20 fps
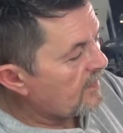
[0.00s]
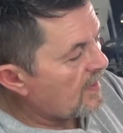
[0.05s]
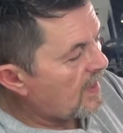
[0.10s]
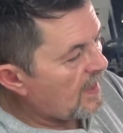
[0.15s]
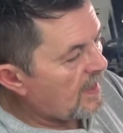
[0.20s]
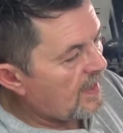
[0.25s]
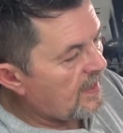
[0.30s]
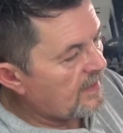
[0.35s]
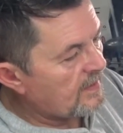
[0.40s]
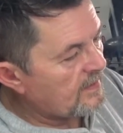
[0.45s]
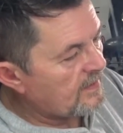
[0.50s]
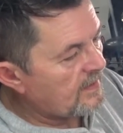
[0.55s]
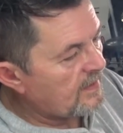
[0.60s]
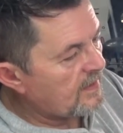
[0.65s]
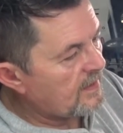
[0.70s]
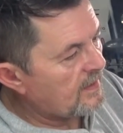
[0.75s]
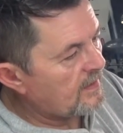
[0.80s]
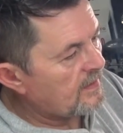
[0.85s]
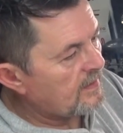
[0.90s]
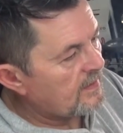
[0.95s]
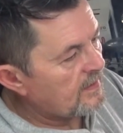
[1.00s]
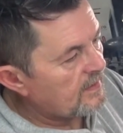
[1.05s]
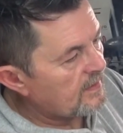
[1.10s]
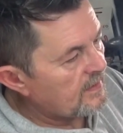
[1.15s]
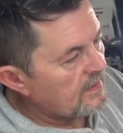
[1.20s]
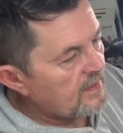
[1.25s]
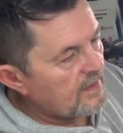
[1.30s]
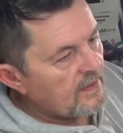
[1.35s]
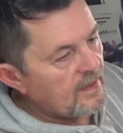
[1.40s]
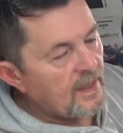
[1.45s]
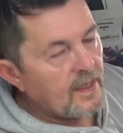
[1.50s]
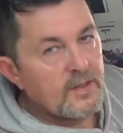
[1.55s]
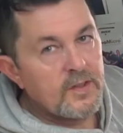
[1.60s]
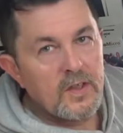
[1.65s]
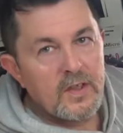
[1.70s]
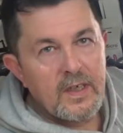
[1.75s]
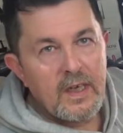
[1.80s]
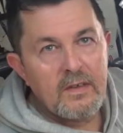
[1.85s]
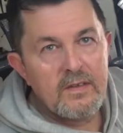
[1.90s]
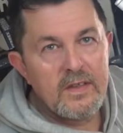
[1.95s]
and I
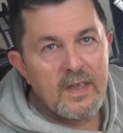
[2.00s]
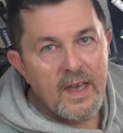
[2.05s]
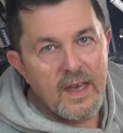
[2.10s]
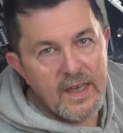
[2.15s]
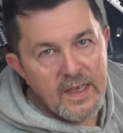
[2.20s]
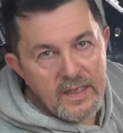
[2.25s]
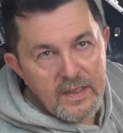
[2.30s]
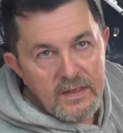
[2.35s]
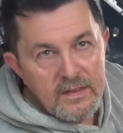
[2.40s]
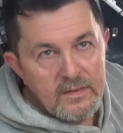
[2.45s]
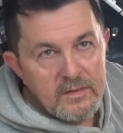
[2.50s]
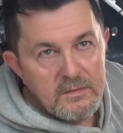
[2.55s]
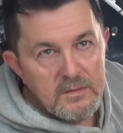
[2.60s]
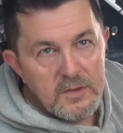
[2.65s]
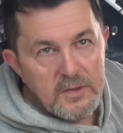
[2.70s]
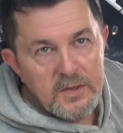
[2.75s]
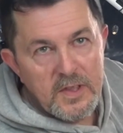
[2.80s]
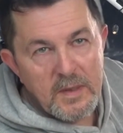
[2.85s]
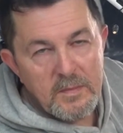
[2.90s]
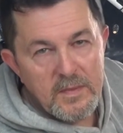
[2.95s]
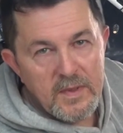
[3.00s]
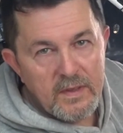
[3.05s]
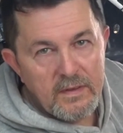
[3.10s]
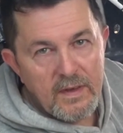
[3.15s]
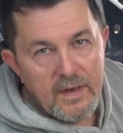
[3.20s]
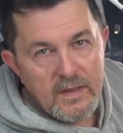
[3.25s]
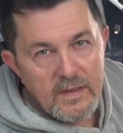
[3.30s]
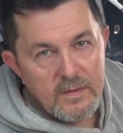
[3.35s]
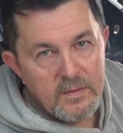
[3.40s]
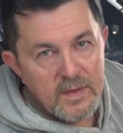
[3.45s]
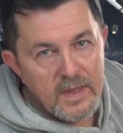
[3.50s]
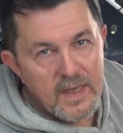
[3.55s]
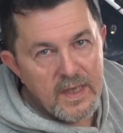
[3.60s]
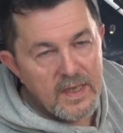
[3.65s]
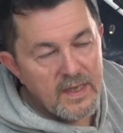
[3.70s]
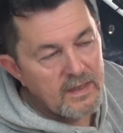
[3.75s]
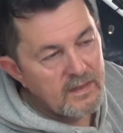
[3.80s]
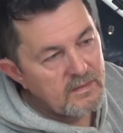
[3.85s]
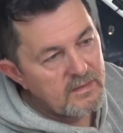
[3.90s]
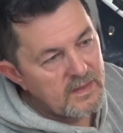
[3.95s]
took it outside, trimmed the grass with
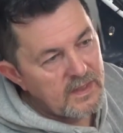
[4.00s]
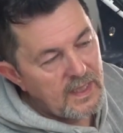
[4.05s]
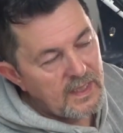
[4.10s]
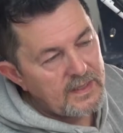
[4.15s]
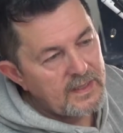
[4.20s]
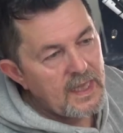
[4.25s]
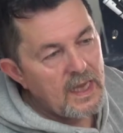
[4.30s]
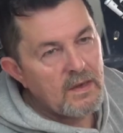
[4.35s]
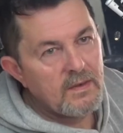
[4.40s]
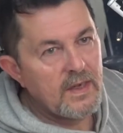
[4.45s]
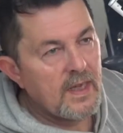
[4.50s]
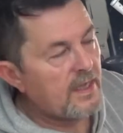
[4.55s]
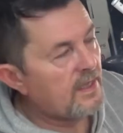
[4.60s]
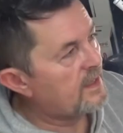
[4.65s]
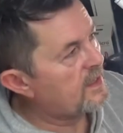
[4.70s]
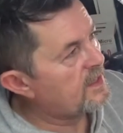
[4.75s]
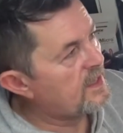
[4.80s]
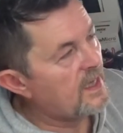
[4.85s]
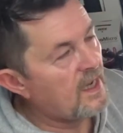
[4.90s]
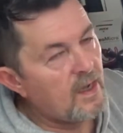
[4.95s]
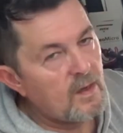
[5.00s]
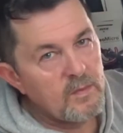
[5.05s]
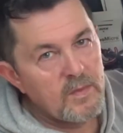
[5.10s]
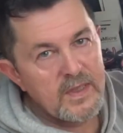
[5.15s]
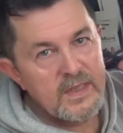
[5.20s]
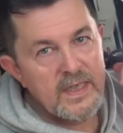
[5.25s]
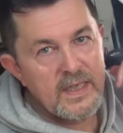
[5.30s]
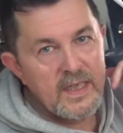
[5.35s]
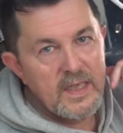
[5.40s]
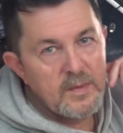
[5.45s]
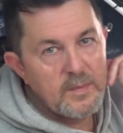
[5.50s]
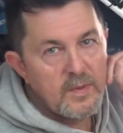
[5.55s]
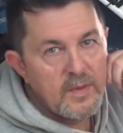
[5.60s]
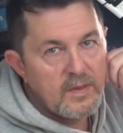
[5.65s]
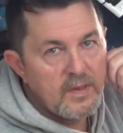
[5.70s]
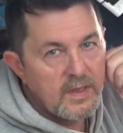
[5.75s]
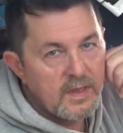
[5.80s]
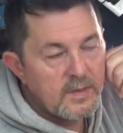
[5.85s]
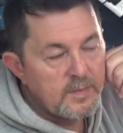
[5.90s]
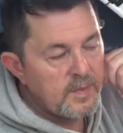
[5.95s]
it, sat down, had a chat on my
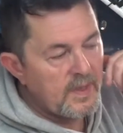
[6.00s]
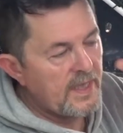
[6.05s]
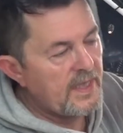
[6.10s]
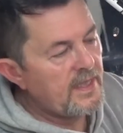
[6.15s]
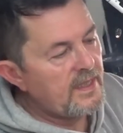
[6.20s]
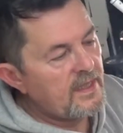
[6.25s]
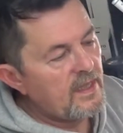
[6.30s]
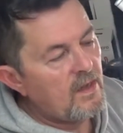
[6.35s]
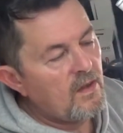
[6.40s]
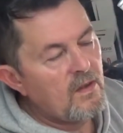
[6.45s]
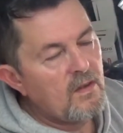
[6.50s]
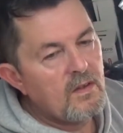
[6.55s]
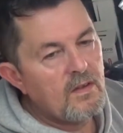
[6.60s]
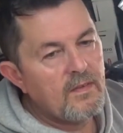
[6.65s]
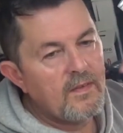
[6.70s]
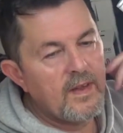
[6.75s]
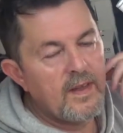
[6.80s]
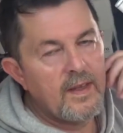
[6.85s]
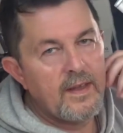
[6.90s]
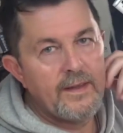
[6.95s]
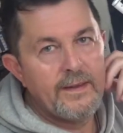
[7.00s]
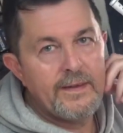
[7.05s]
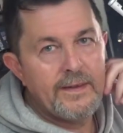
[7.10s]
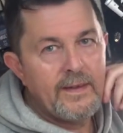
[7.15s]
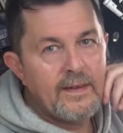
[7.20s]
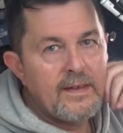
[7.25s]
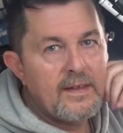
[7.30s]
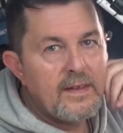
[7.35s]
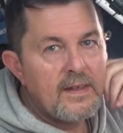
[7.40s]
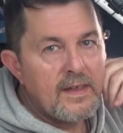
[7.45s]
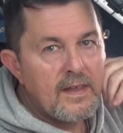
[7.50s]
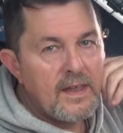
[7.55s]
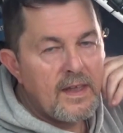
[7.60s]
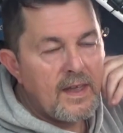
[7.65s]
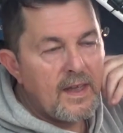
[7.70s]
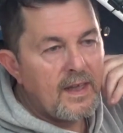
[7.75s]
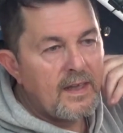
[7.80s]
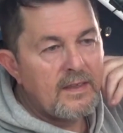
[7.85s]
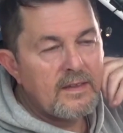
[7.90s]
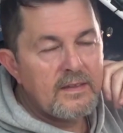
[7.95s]
table, explained it all there,
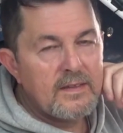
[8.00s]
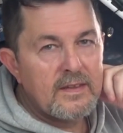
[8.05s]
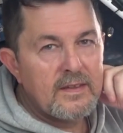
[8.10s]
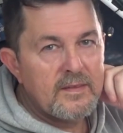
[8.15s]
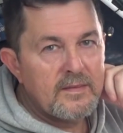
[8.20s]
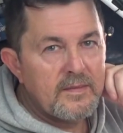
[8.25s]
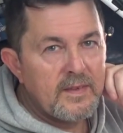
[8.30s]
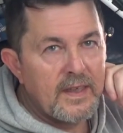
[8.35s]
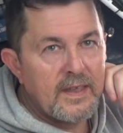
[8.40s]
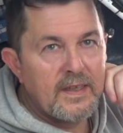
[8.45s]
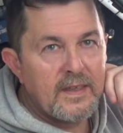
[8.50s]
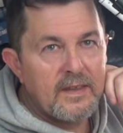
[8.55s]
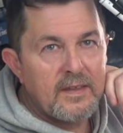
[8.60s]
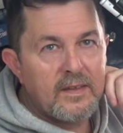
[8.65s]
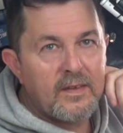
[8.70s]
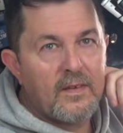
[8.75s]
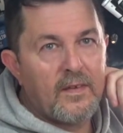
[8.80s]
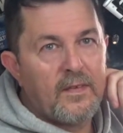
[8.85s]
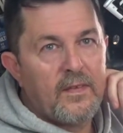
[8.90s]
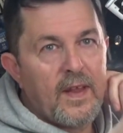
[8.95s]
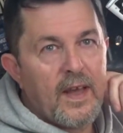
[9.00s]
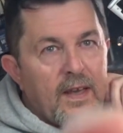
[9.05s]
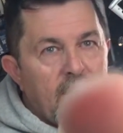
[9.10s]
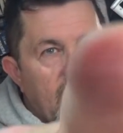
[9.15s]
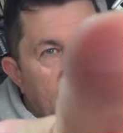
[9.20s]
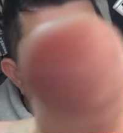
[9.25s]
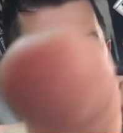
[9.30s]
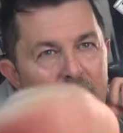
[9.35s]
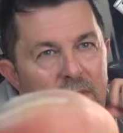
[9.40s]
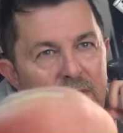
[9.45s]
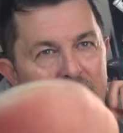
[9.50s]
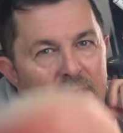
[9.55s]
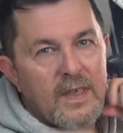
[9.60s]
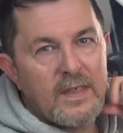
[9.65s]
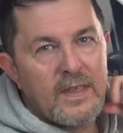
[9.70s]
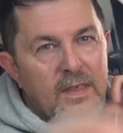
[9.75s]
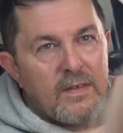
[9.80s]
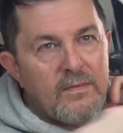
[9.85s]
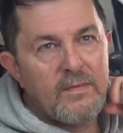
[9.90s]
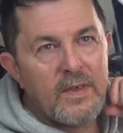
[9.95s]
and that camera there
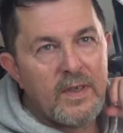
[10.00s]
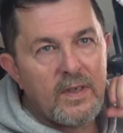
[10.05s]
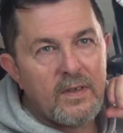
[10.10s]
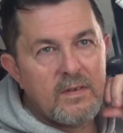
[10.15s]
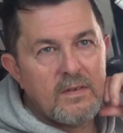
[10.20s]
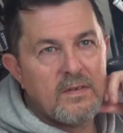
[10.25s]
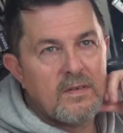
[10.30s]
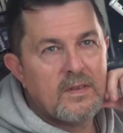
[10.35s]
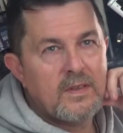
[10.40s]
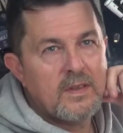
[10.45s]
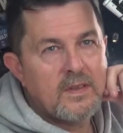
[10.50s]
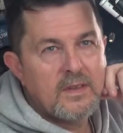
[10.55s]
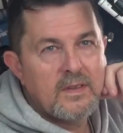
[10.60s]
didn't record.